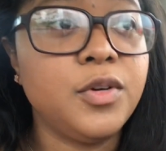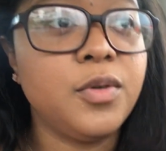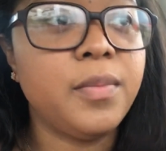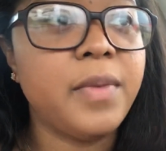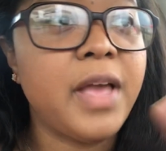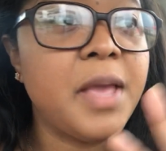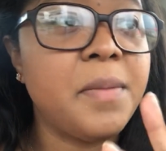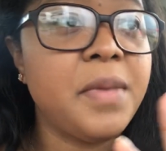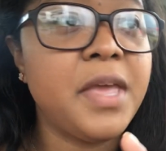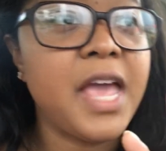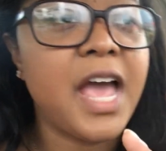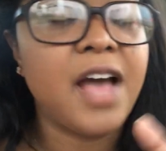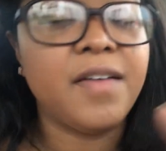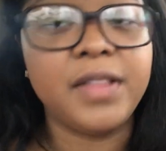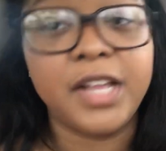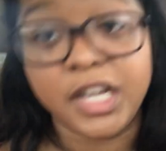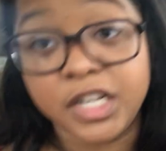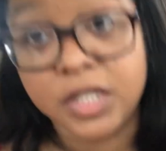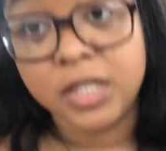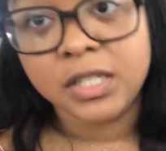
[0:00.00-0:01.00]
maybe have
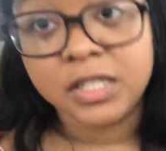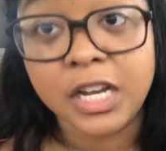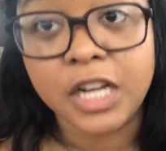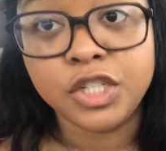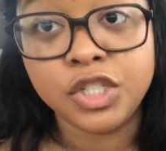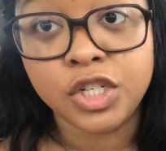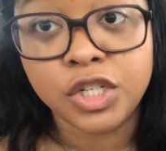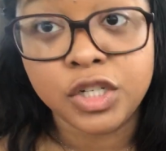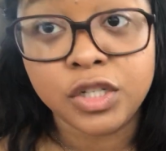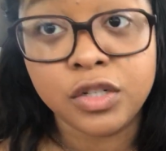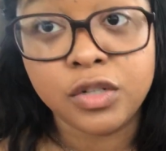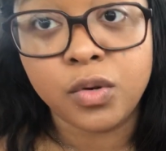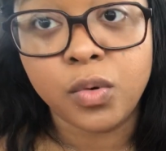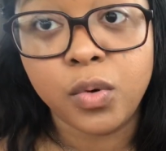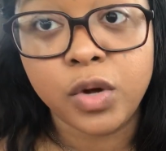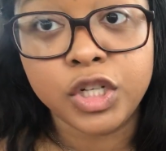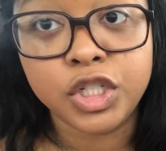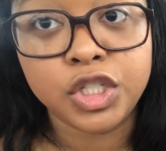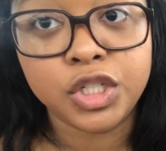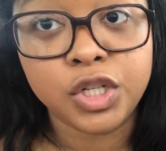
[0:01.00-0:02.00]
like a discussion
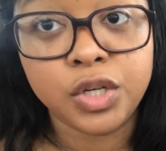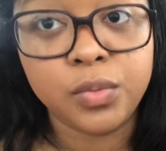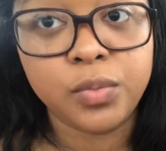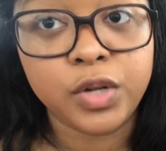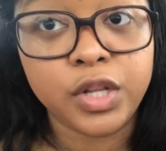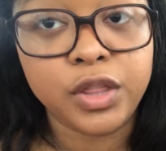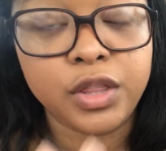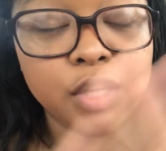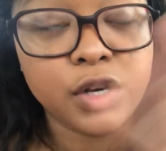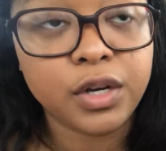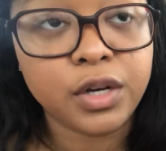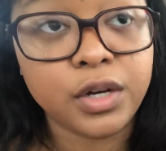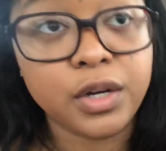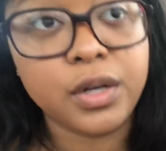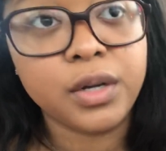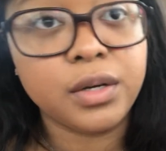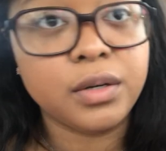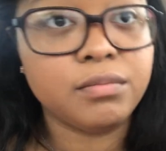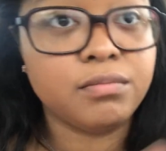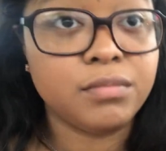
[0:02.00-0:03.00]
question with
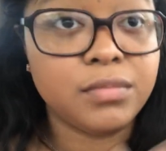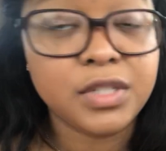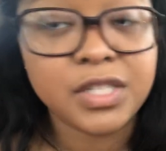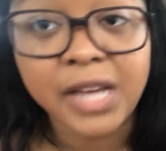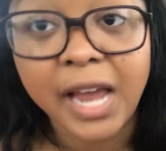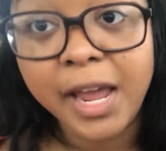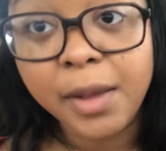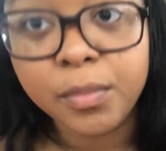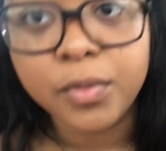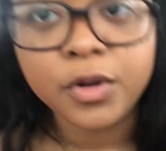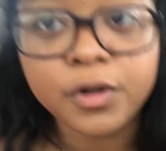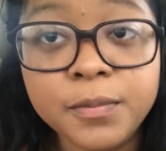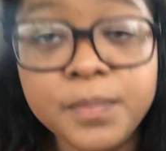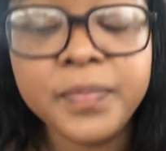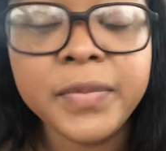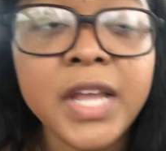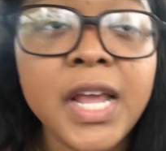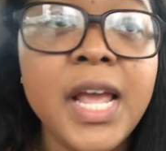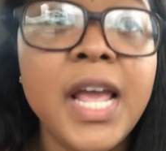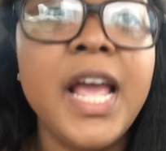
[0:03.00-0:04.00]
your table,
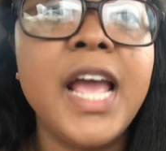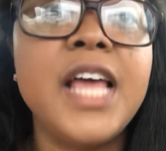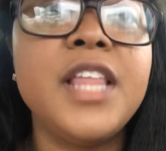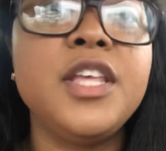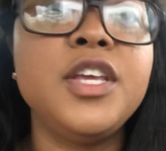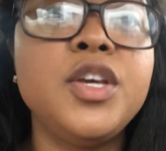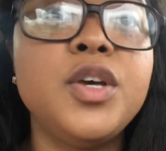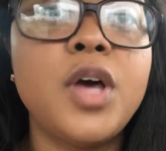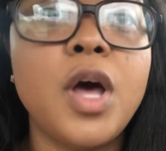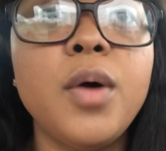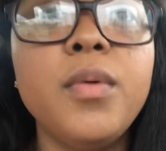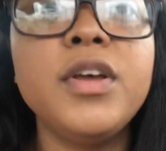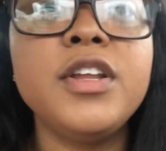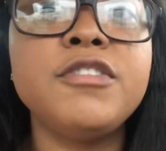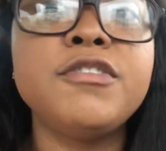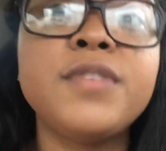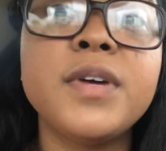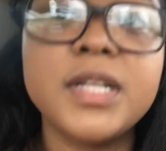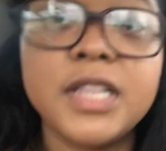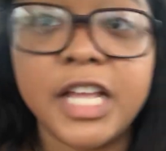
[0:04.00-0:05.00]
and then you go
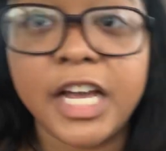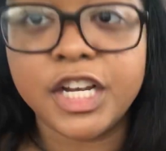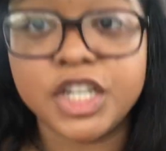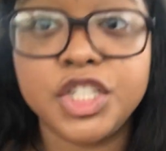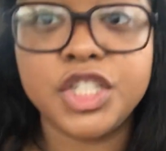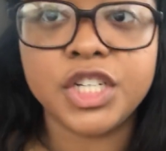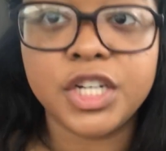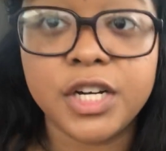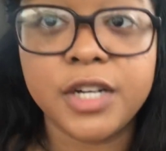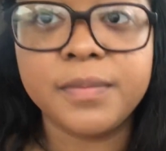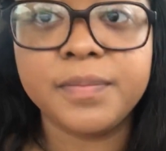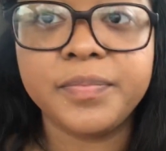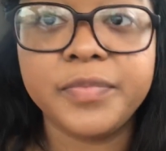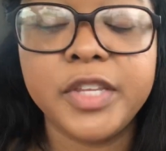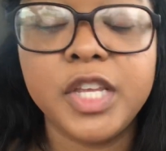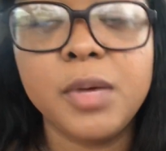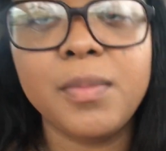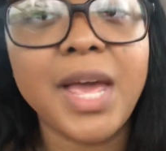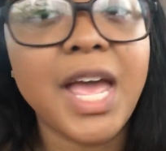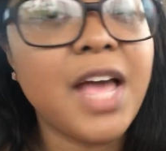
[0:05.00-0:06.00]
in for a lecture.
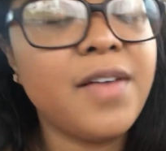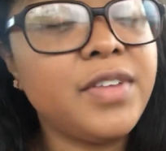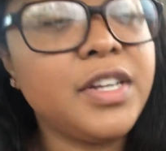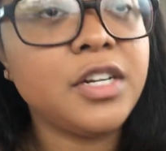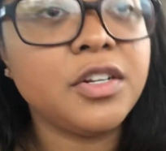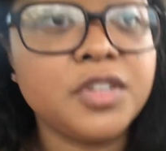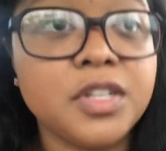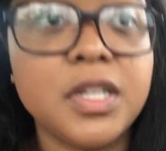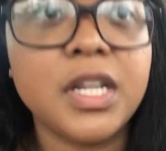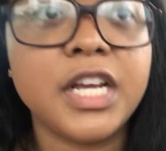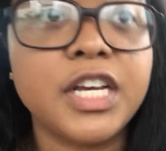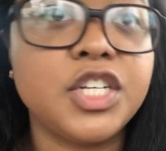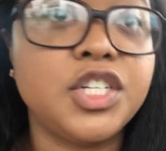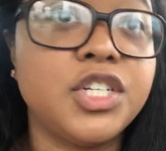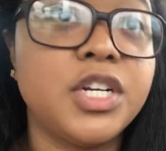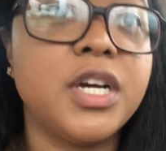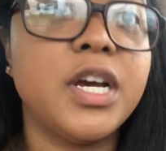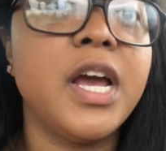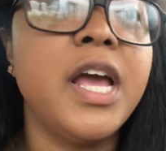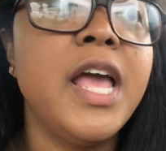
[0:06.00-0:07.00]
You may have another
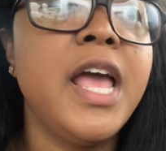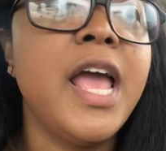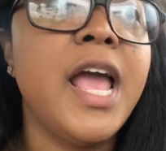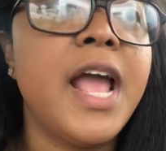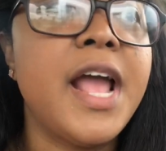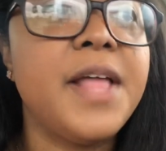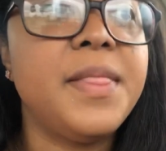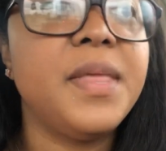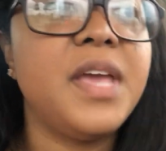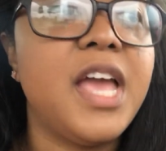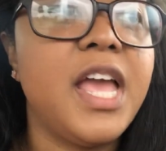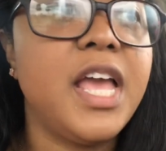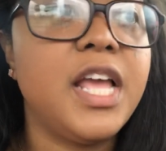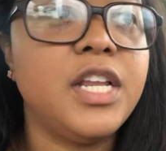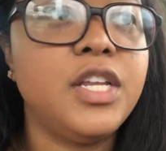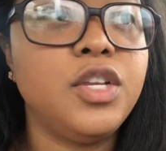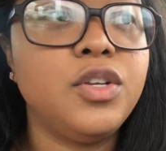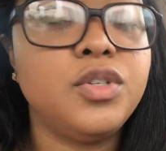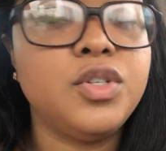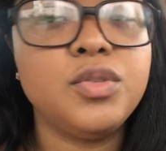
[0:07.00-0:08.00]
lecture, and
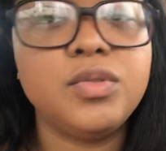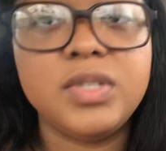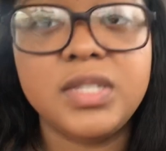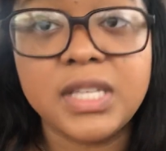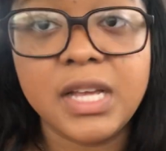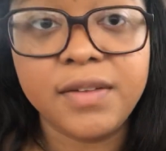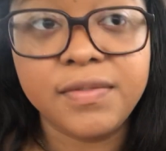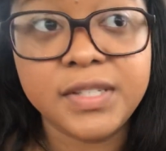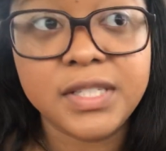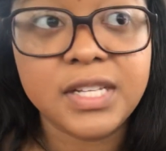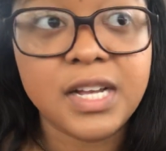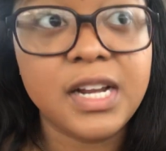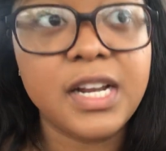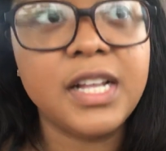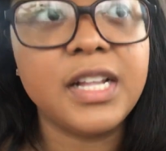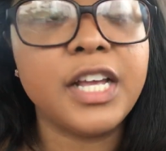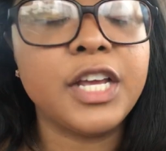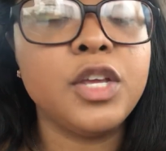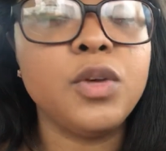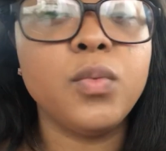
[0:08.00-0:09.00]
then you do
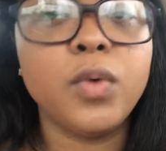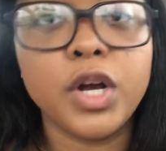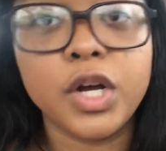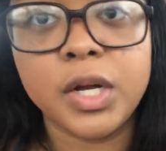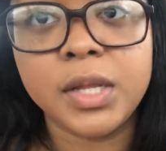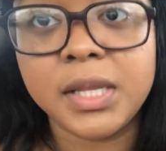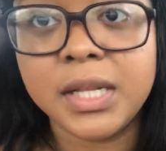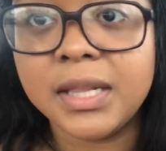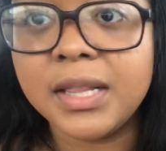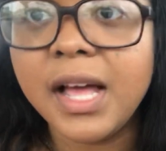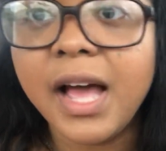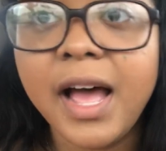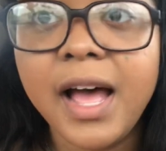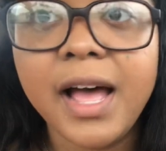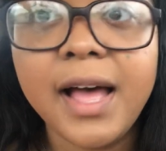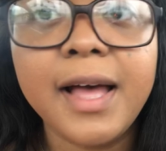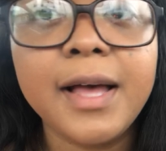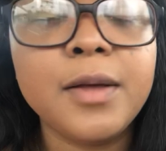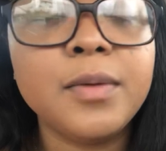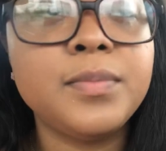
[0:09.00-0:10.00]
self-study, like you work on the
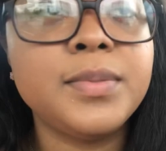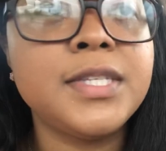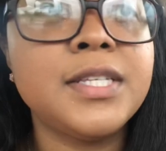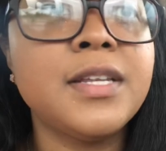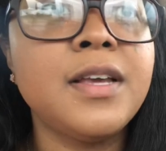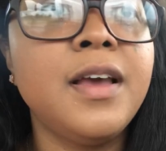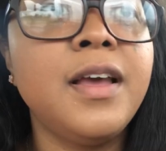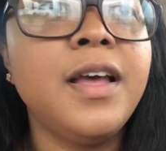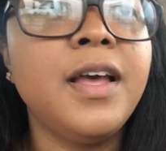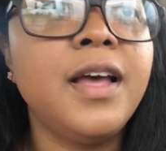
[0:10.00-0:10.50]
labs.